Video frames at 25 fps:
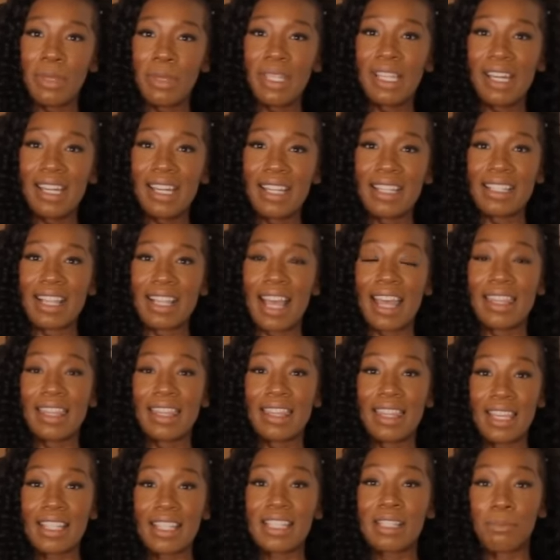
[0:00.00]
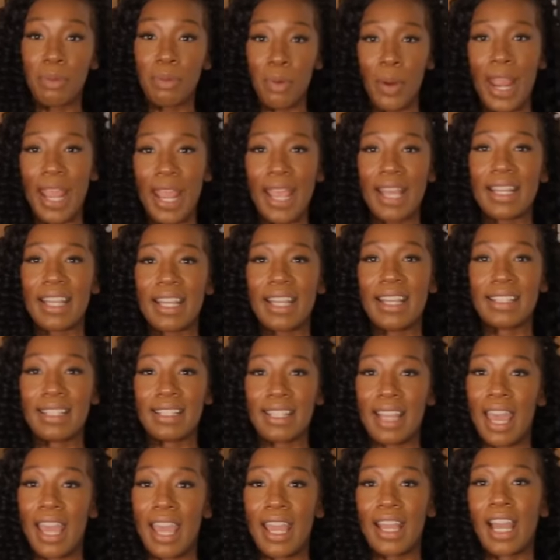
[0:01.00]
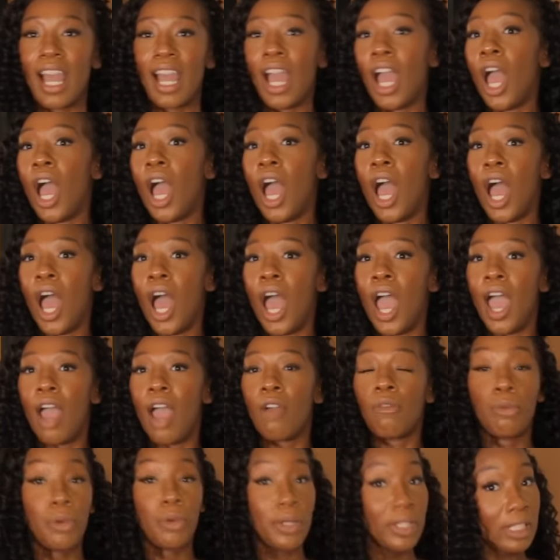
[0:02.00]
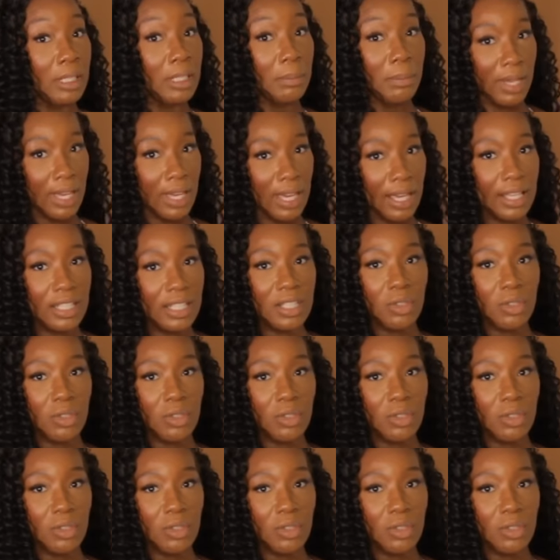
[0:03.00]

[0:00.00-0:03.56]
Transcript: because this brand is like really big.